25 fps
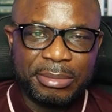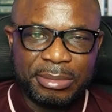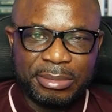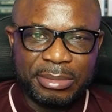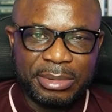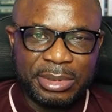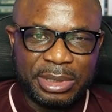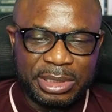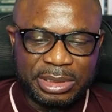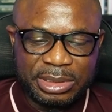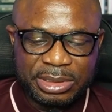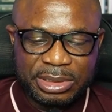
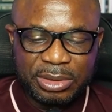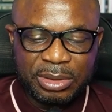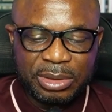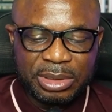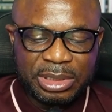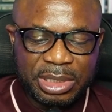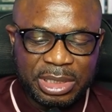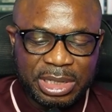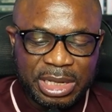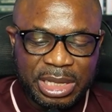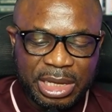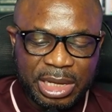That's
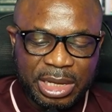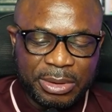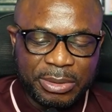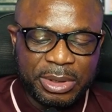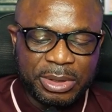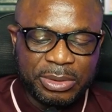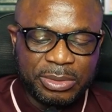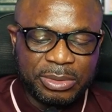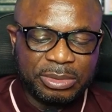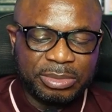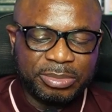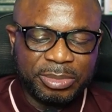not like our
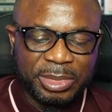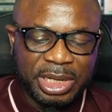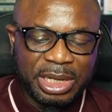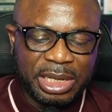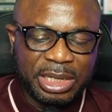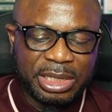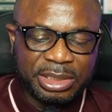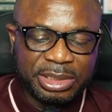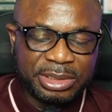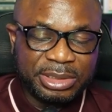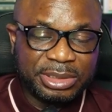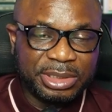own
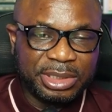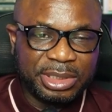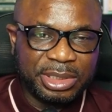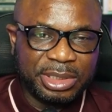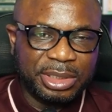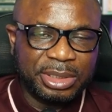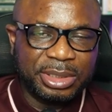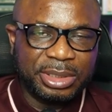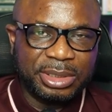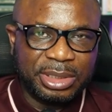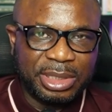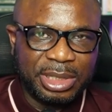melanin
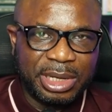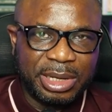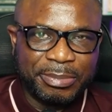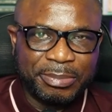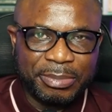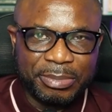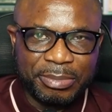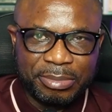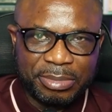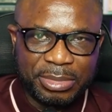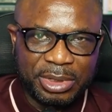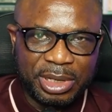skin.
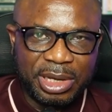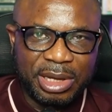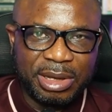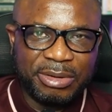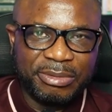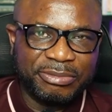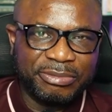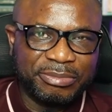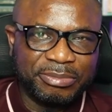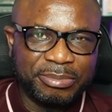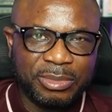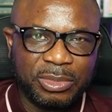They
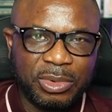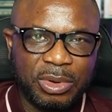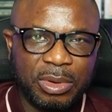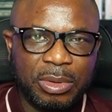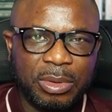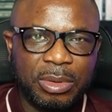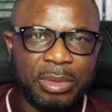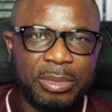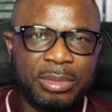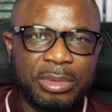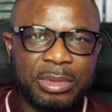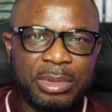have
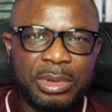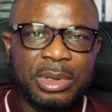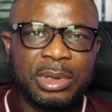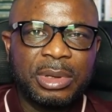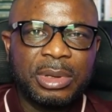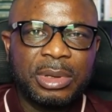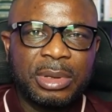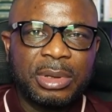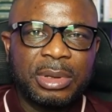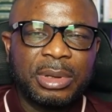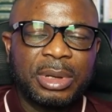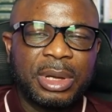more
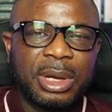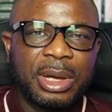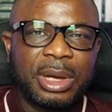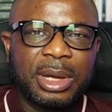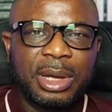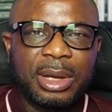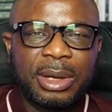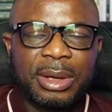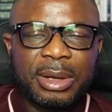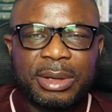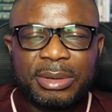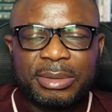
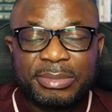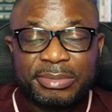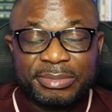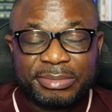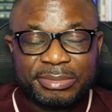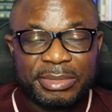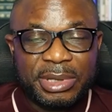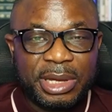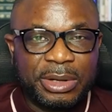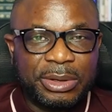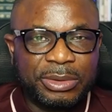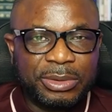I
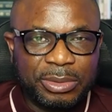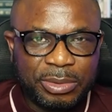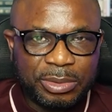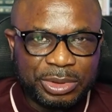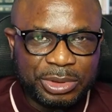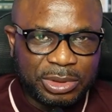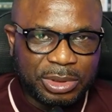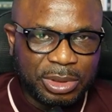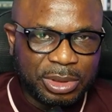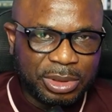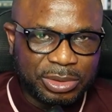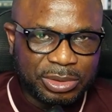don't know
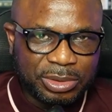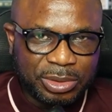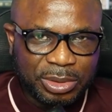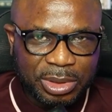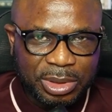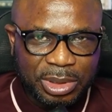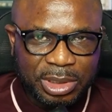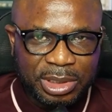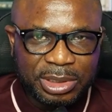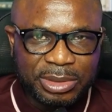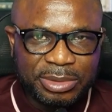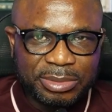which color to
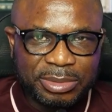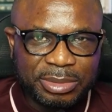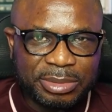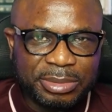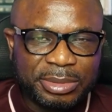call it.